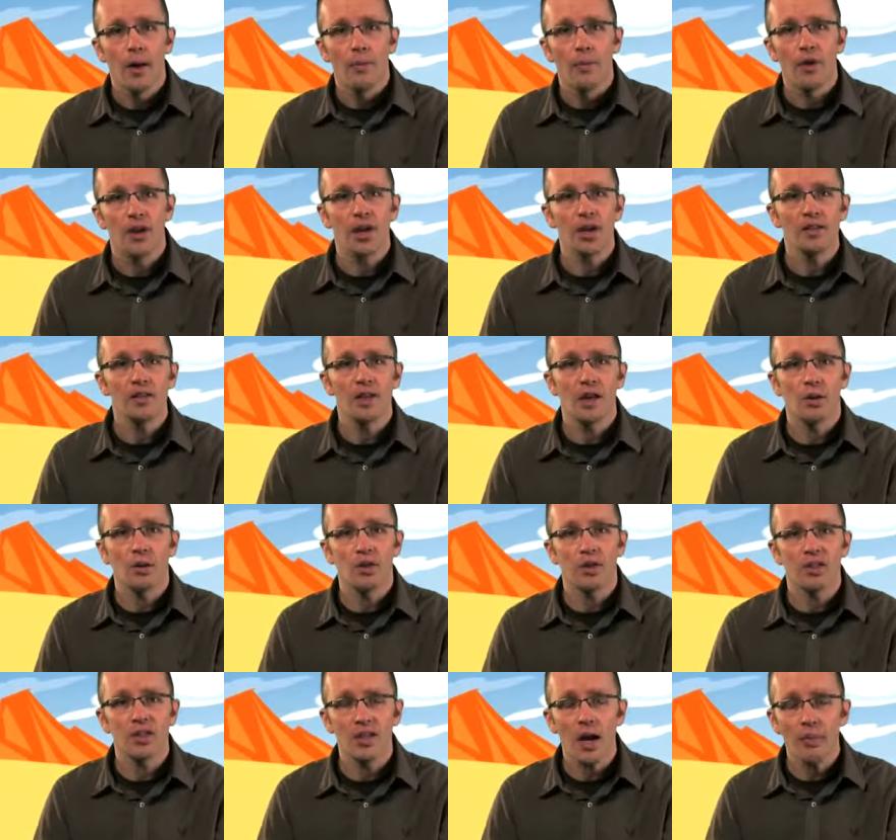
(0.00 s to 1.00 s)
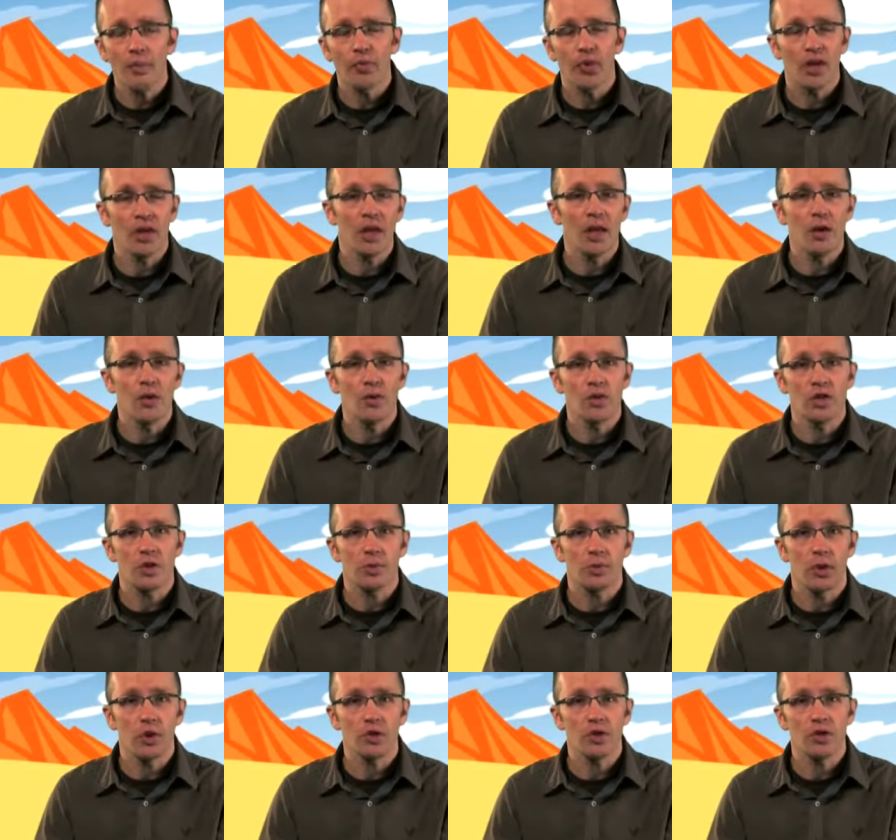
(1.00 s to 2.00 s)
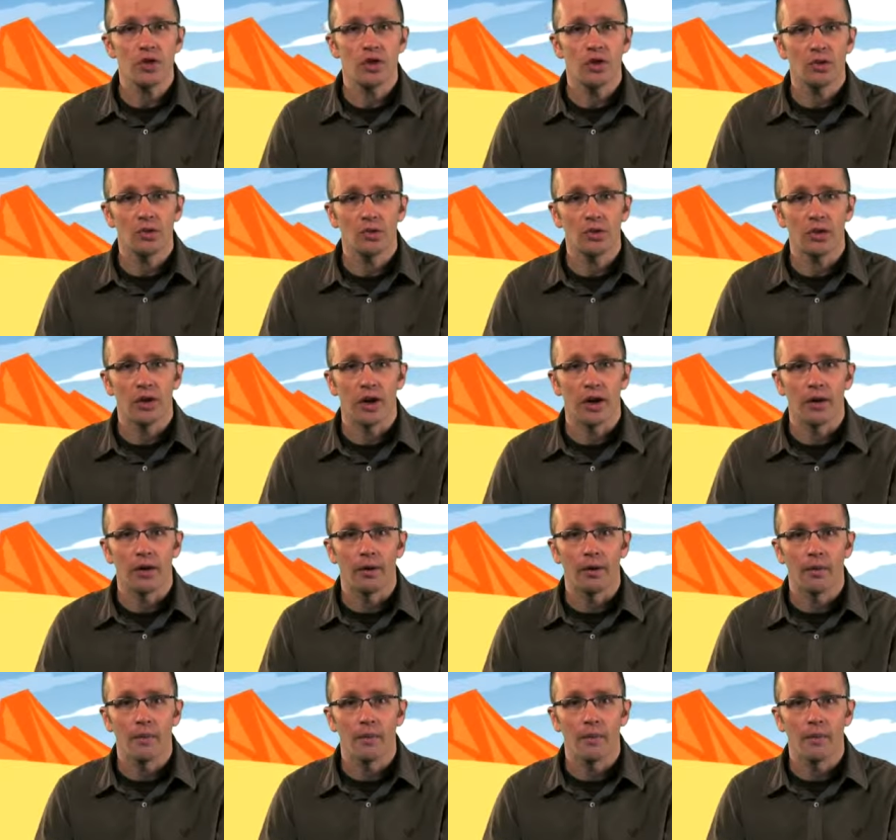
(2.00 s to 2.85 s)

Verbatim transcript: because there was something he was supposed to do there.